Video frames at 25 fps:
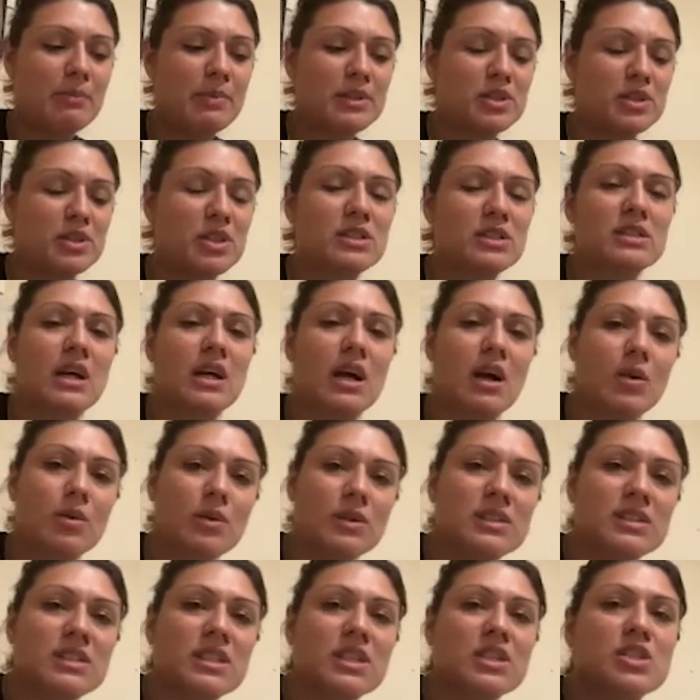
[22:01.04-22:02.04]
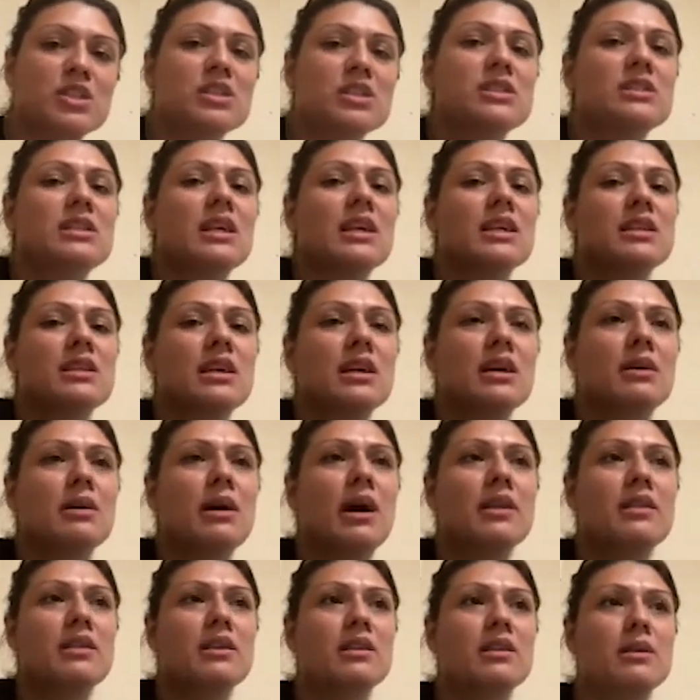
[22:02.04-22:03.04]
but just, I would say just like
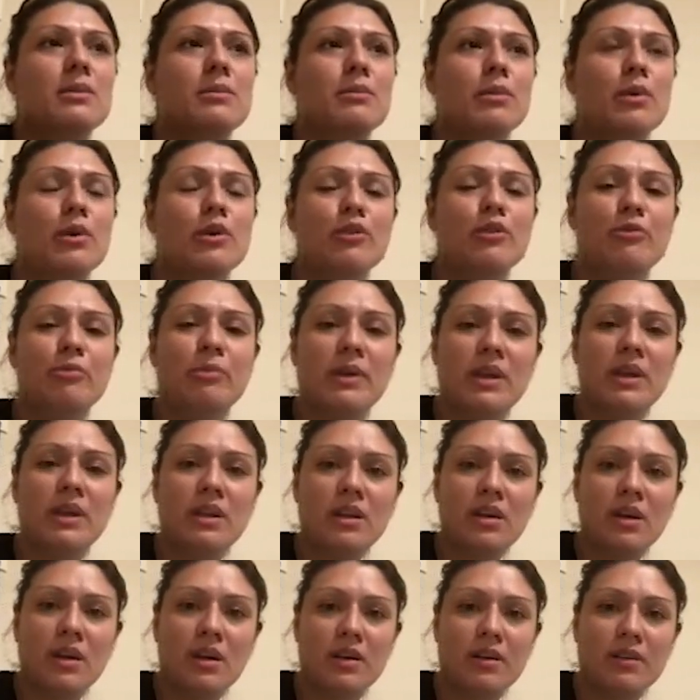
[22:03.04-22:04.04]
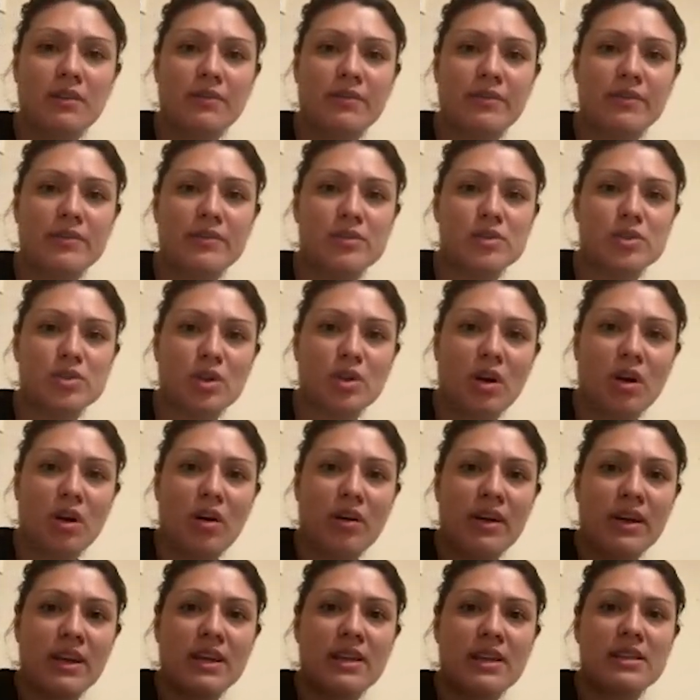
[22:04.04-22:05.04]
I think the movement of
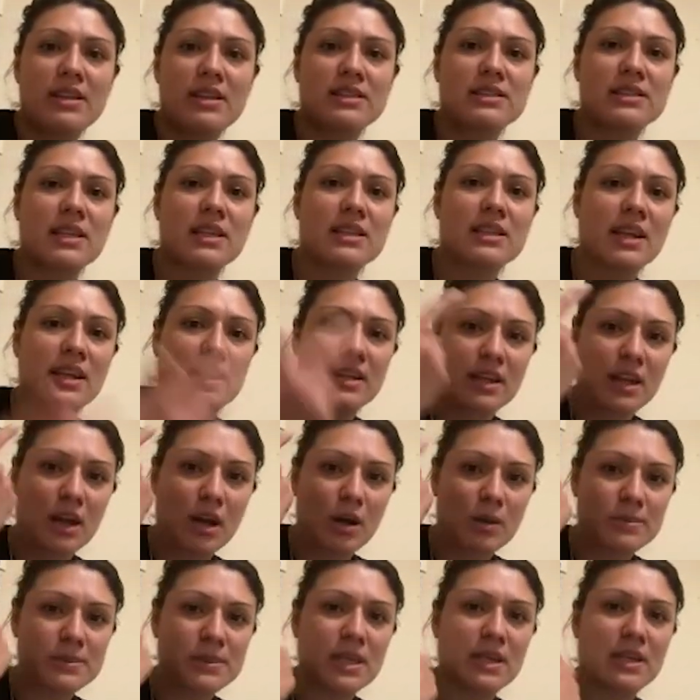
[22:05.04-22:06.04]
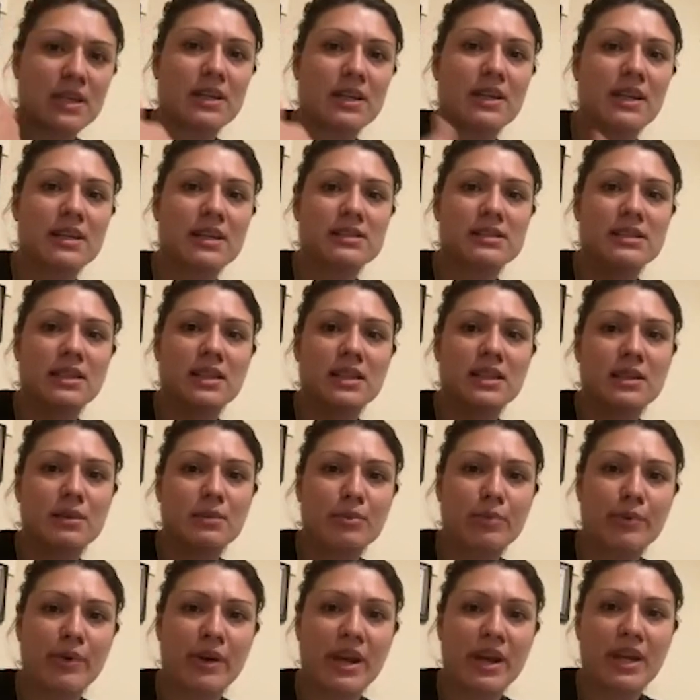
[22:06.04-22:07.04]
drawing and things like that, it helps like connect it in the
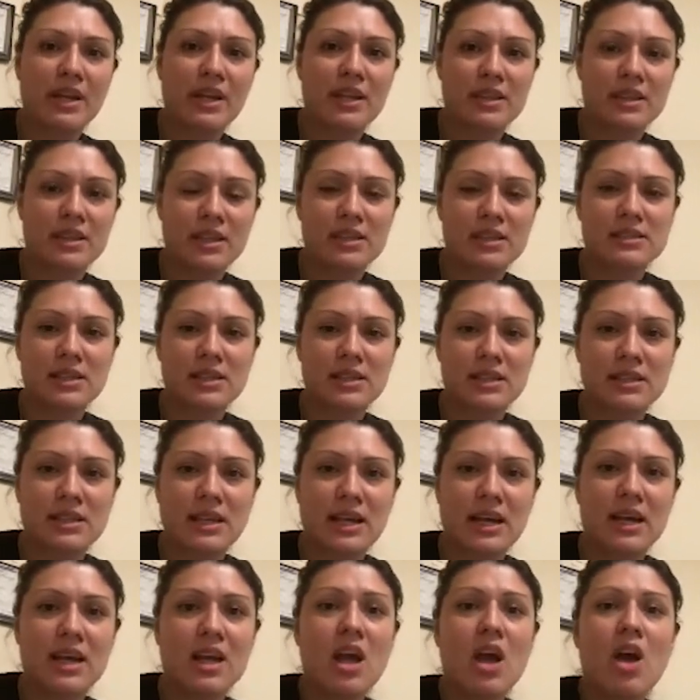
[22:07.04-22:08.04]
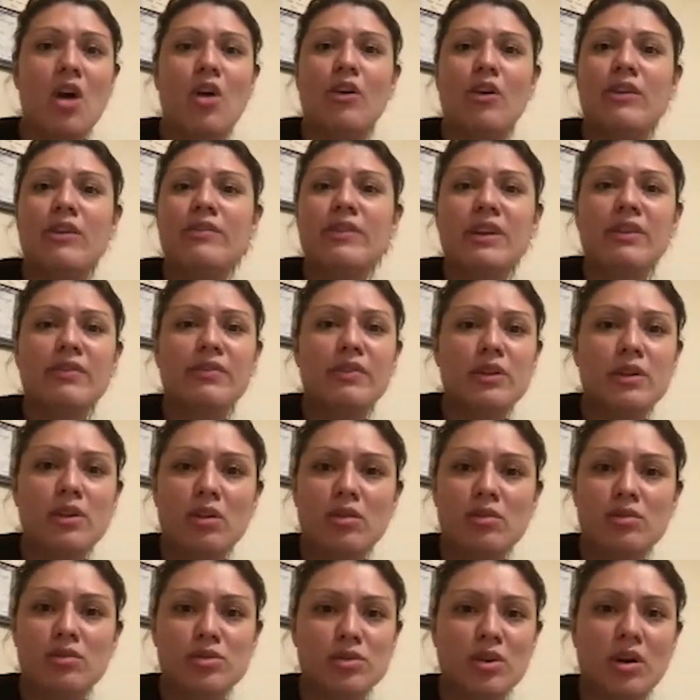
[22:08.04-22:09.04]
brain and things like that. Or even if you
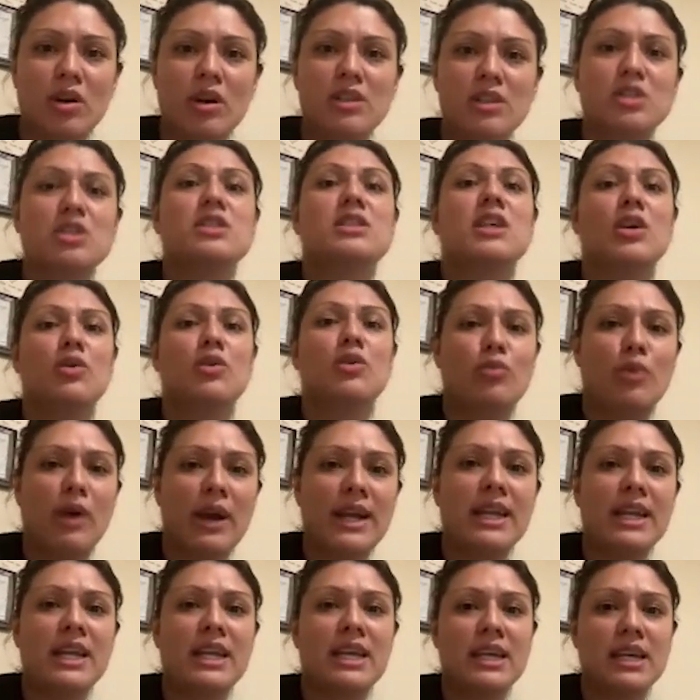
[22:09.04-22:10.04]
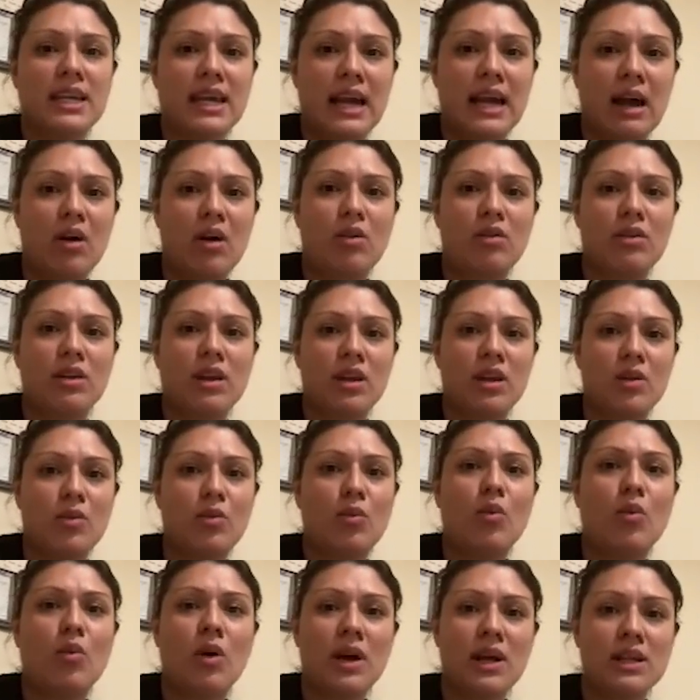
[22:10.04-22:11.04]
don't draw it, just like writing it out, like
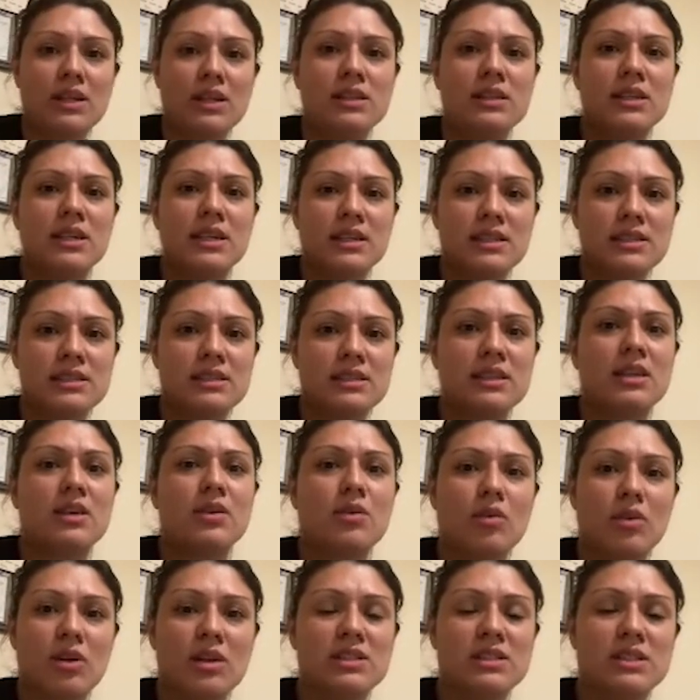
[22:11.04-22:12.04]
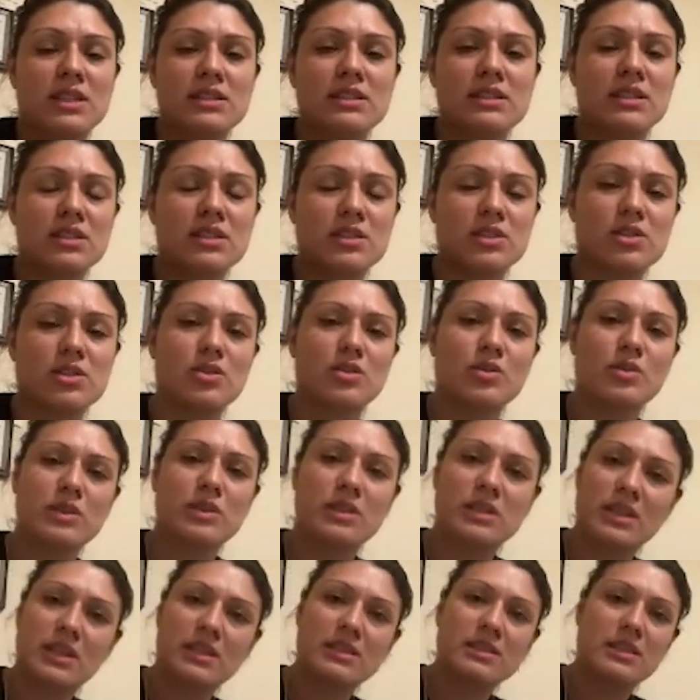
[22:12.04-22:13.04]
what is it, what does it do,
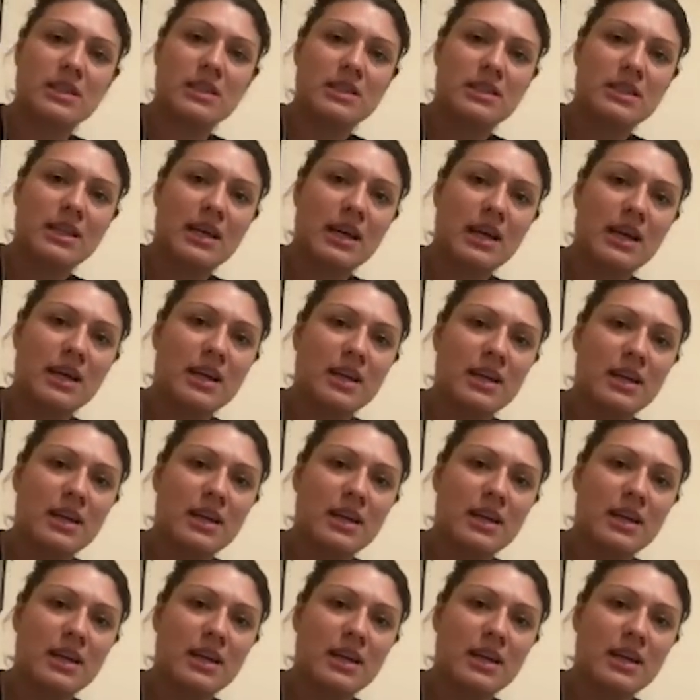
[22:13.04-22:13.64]
and things like that.